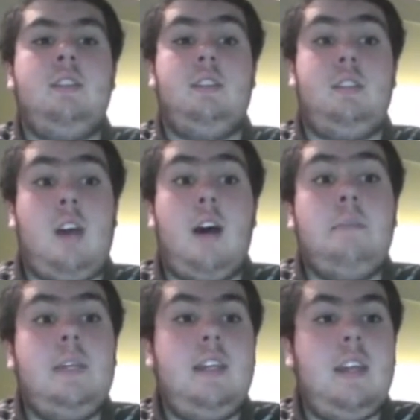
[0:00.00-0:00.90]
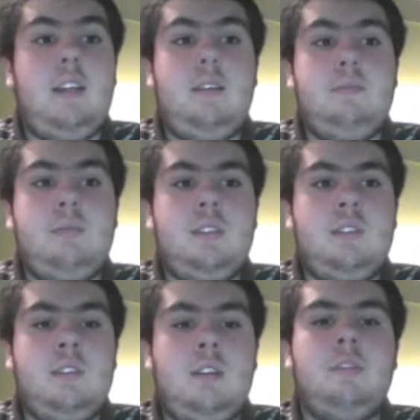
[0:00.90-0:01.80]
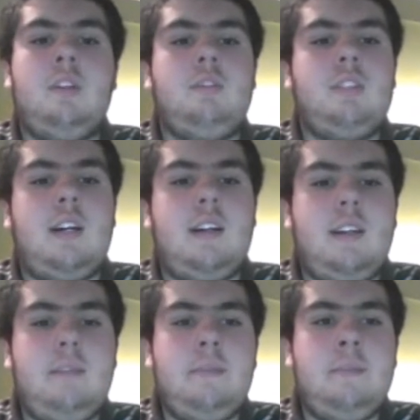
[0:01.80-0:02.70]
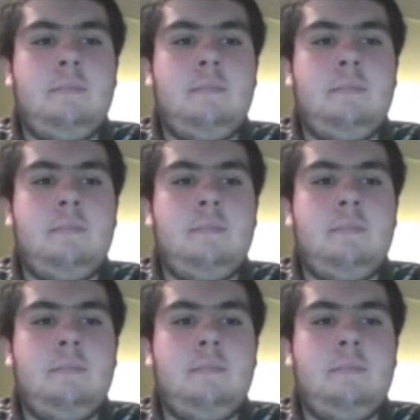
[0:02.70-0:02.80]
zombie games of all time.